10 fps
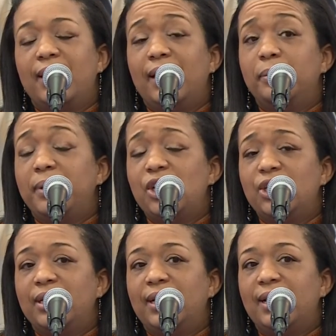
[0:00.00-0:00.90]
I had a
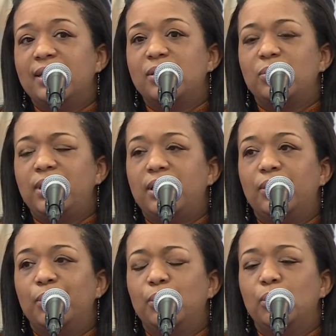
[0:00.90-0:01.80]
patient last week
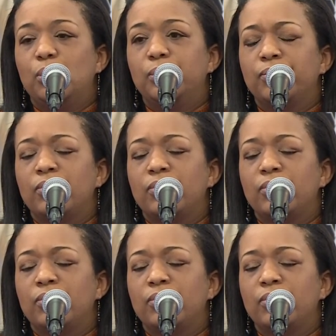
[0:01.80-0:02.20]
who,